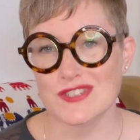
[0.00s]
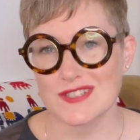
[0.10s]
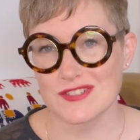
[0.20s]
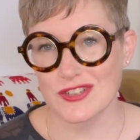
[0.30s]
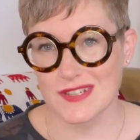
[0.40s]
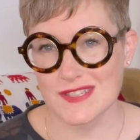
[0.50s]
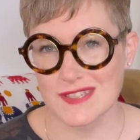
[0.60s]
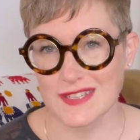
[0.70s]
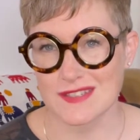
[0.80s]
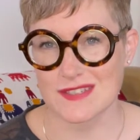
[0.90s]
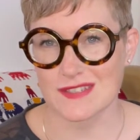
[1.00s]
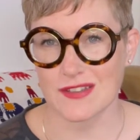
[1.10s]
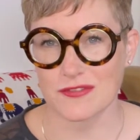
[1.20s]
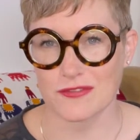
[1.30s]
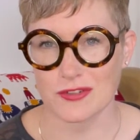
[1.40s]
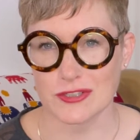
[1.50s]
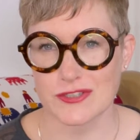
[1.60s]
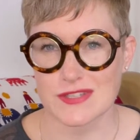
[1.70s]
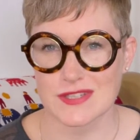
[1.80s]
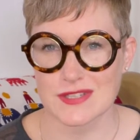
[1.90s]
interesting as a
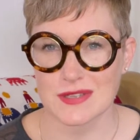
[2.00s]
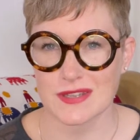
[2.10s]
first